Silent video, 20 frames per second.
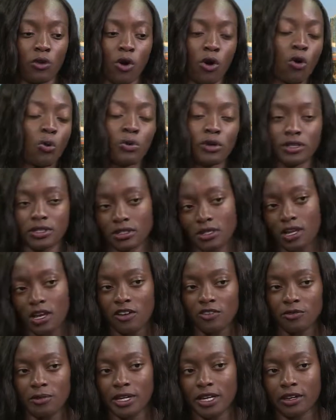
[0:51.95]
always
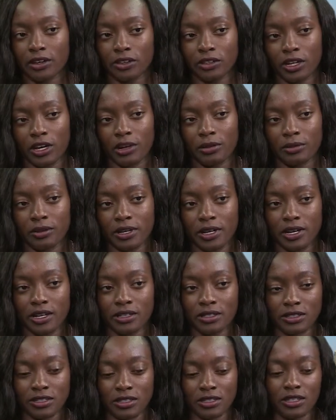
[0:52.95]
loved being on
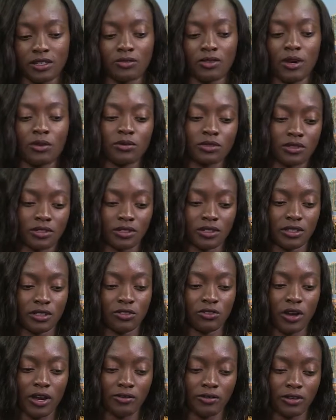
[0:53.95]
airplanes. Like if I was going to
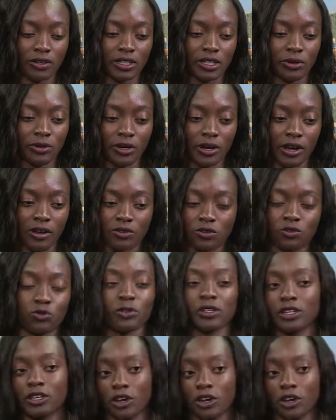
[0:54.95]
travel anywhere, I was really